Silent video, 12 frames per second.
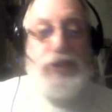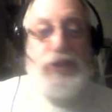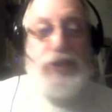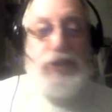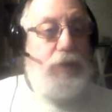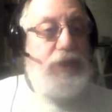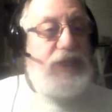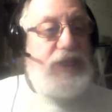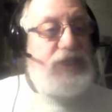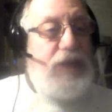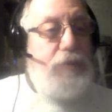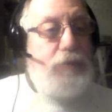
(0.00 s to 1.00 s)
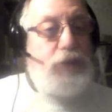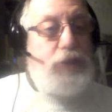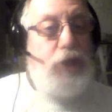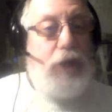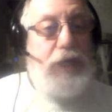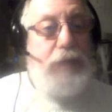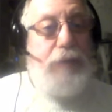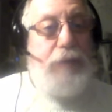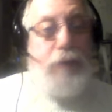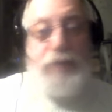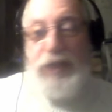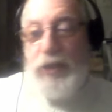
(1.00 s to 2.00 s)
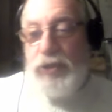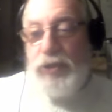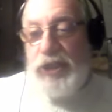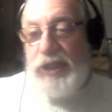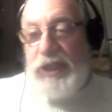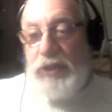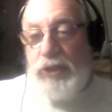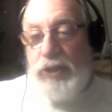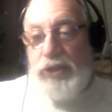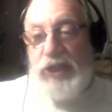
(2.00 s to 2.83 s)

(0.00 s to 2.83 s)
So that's not what we're talking about. But here's a neat